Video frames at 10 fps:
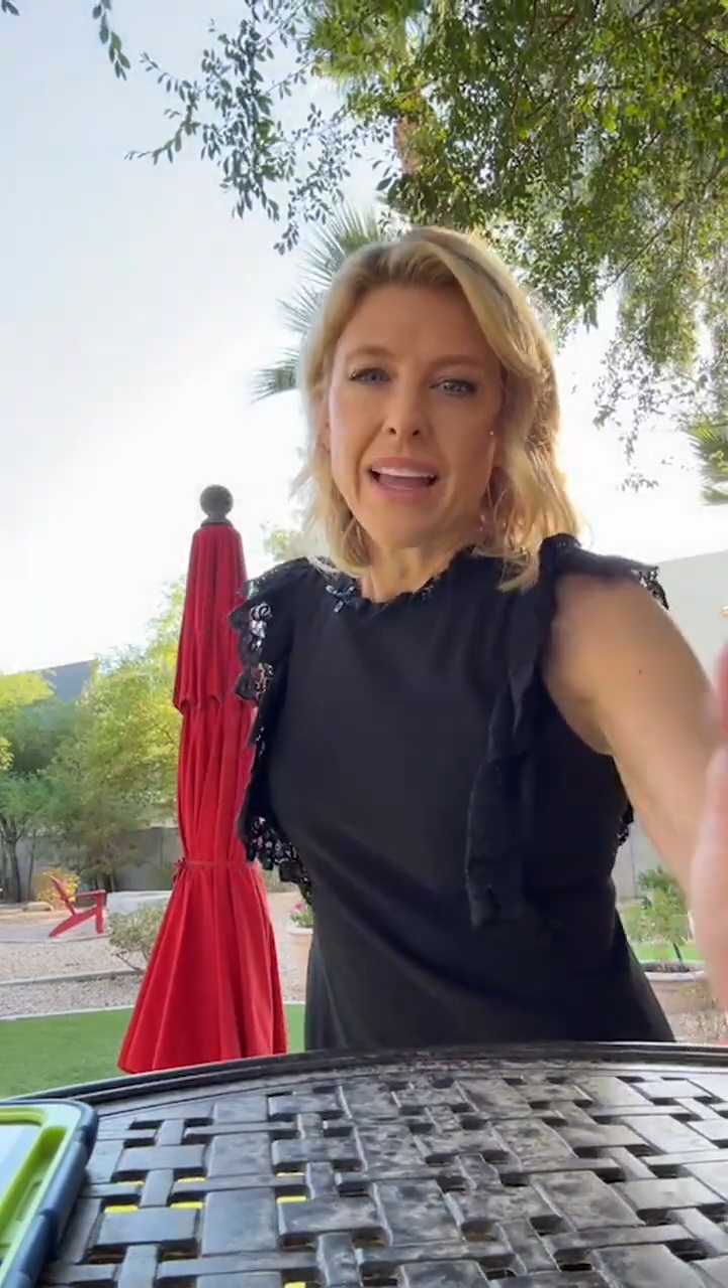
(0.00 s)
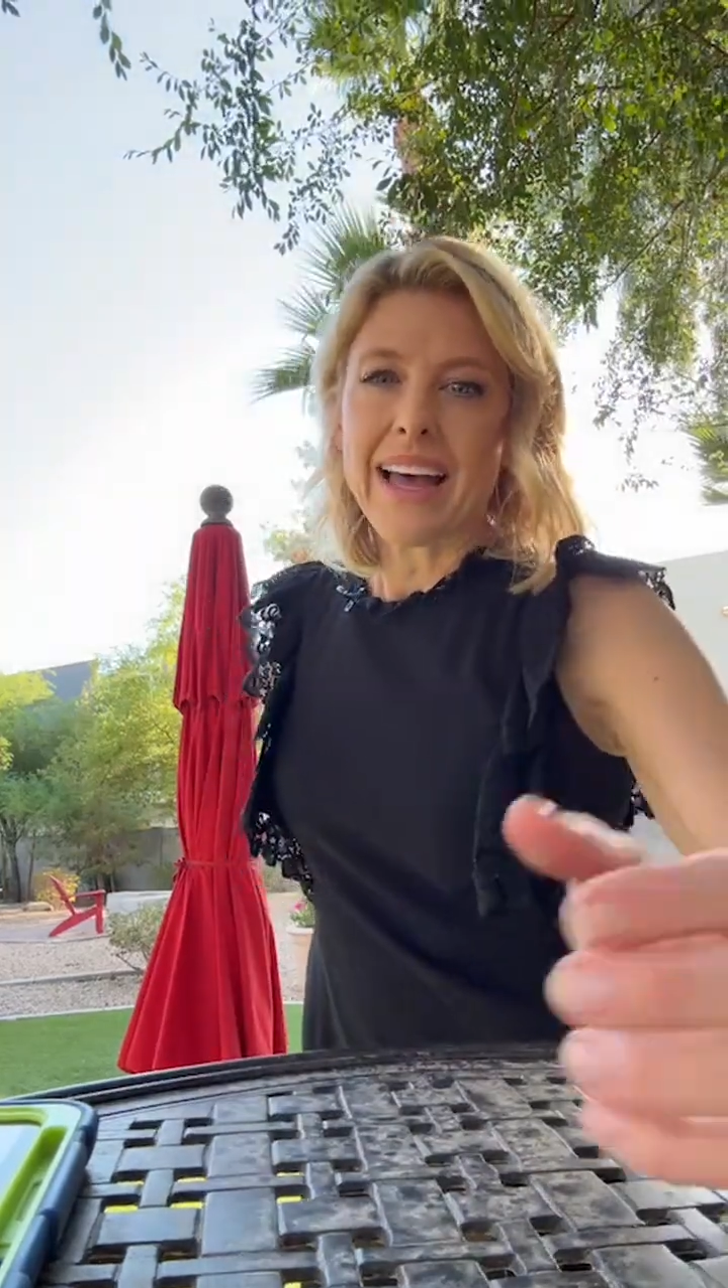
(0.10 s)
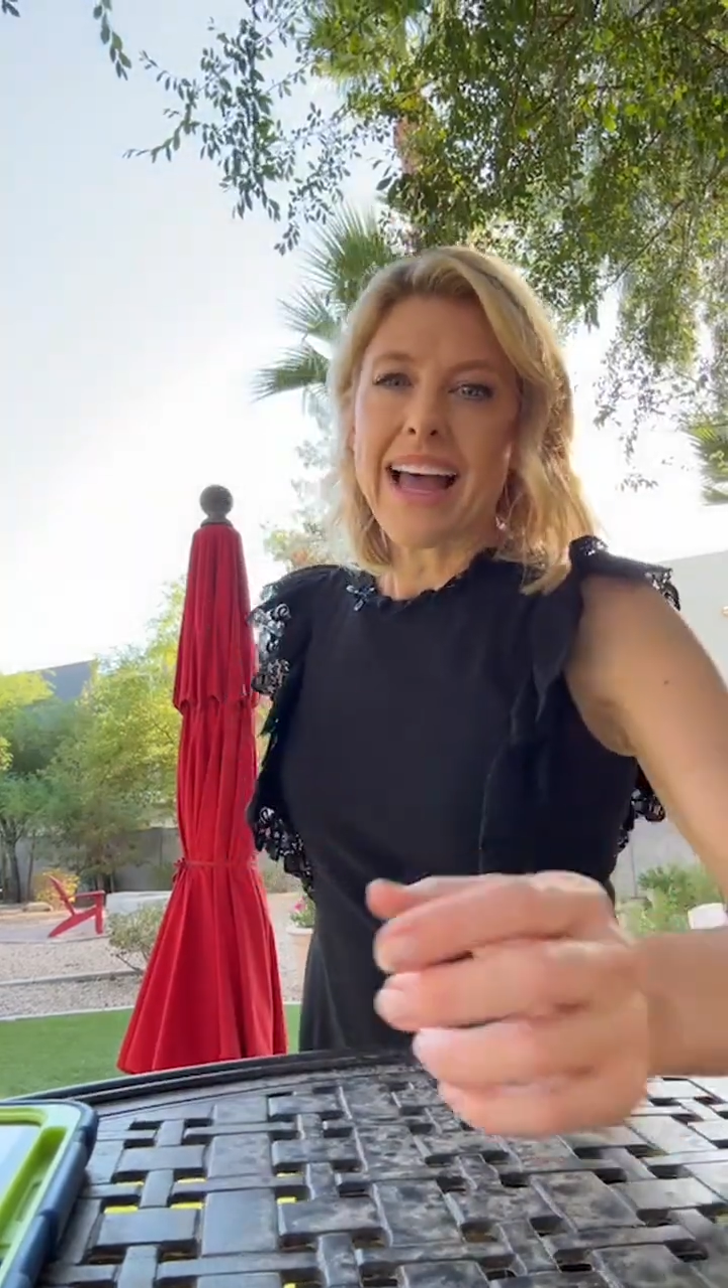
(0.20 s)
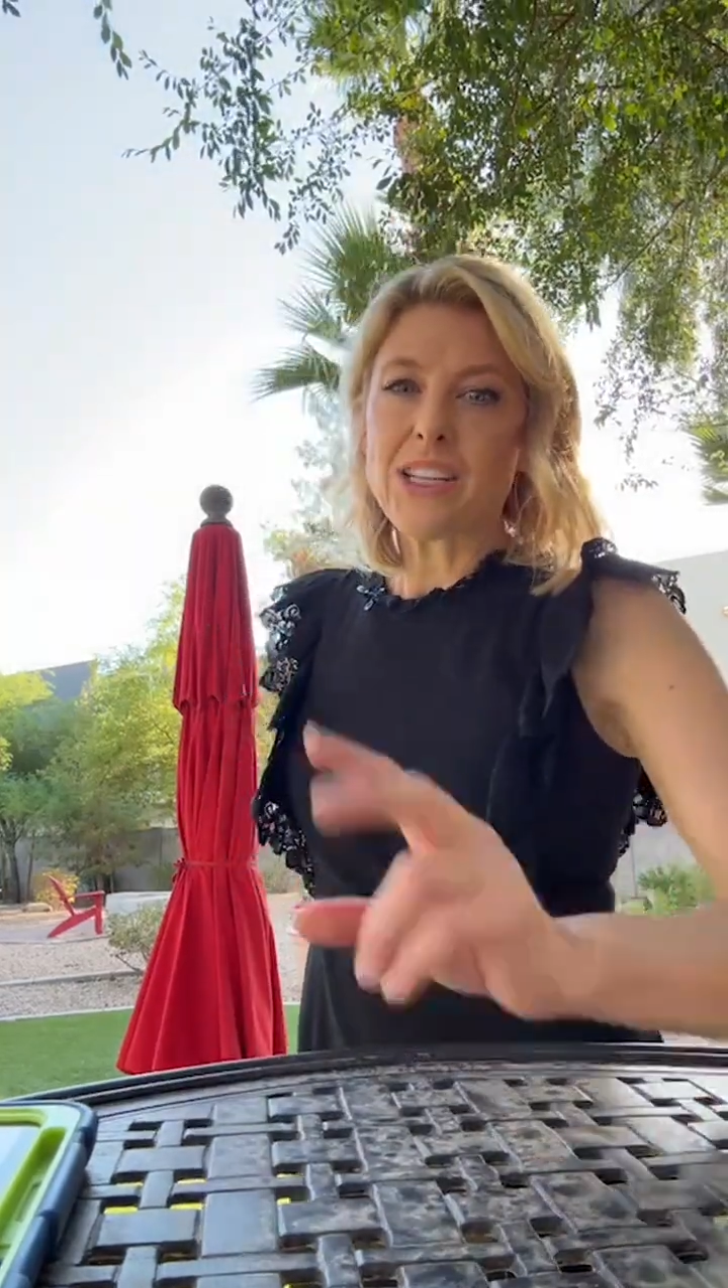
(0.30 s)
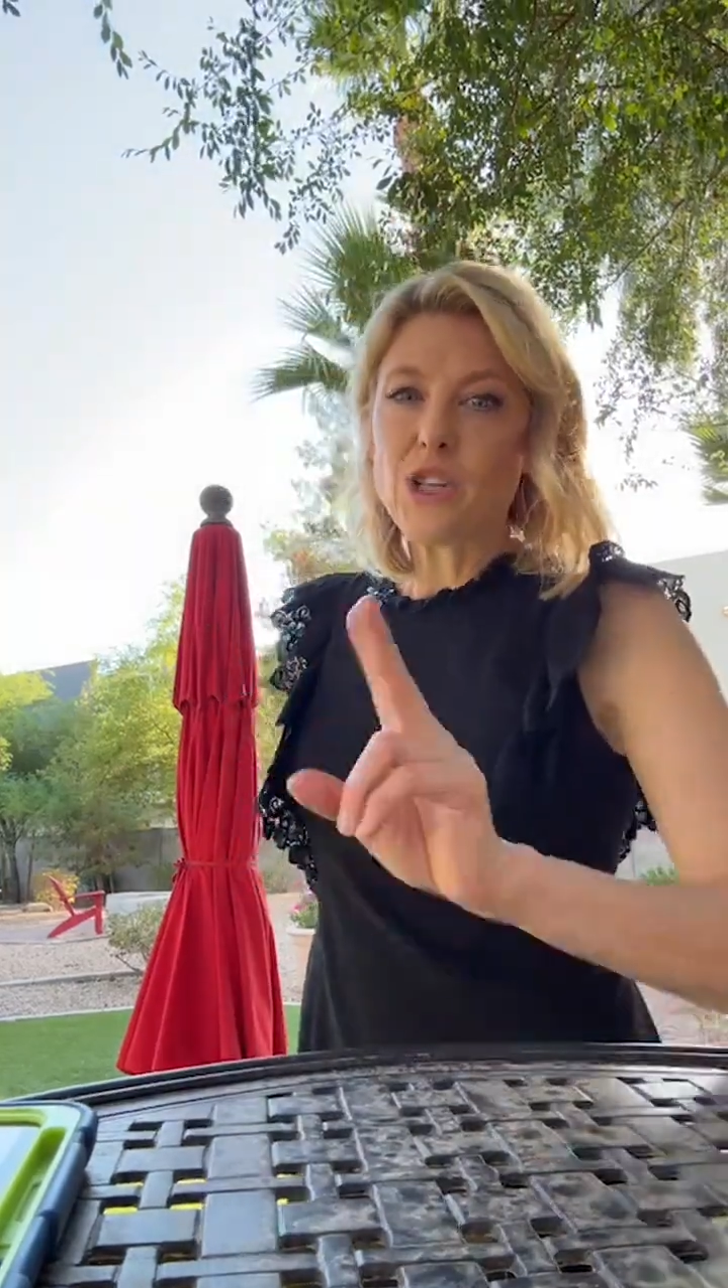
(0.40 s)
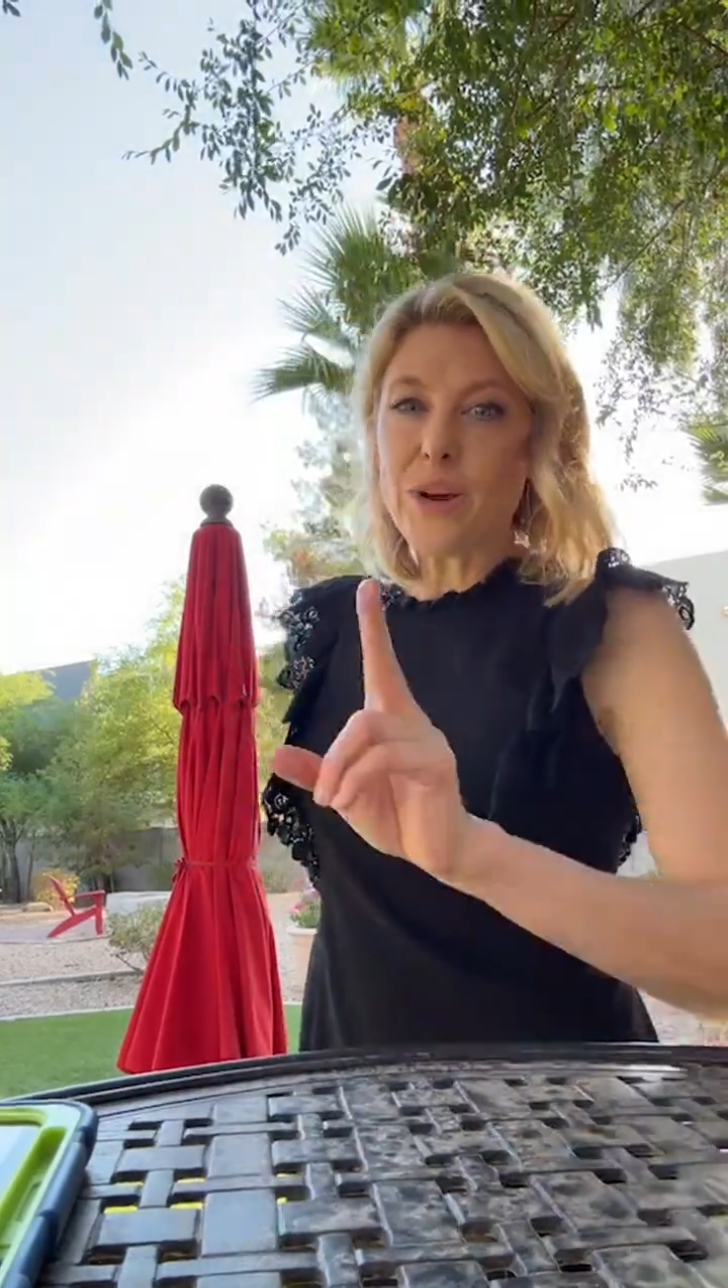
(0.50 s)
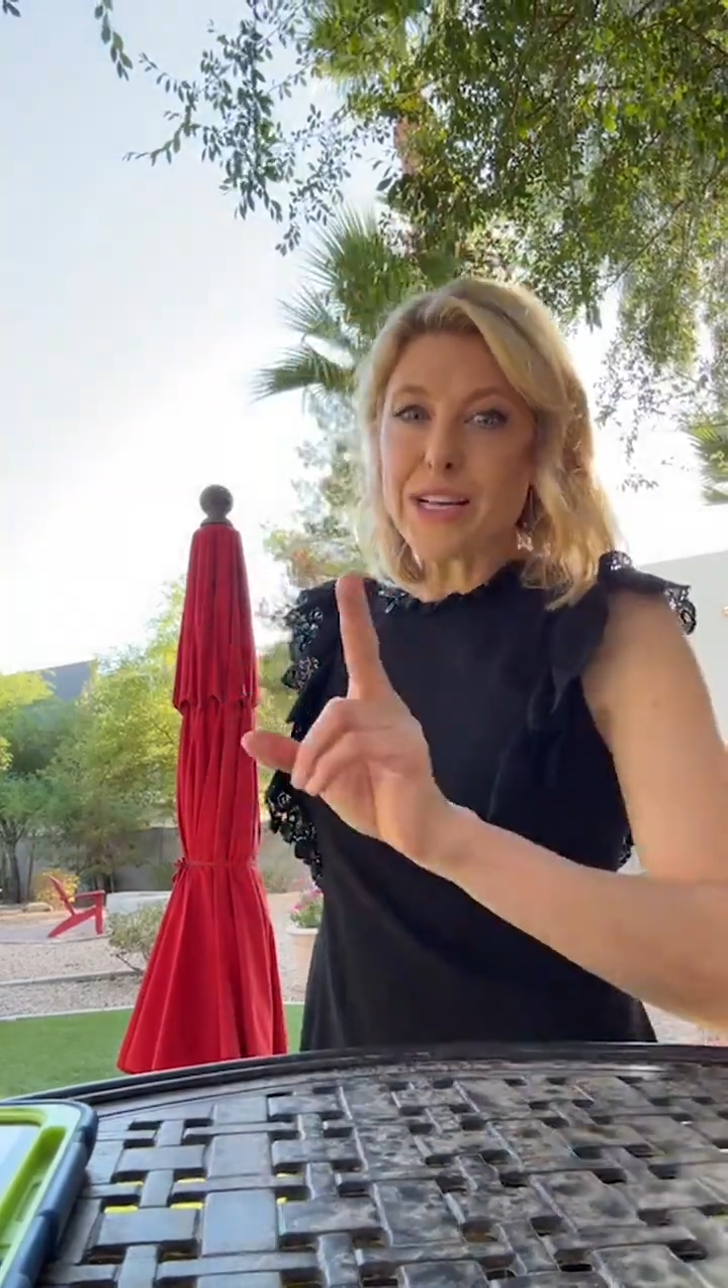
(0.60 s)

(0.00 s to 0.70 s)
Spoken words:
had 2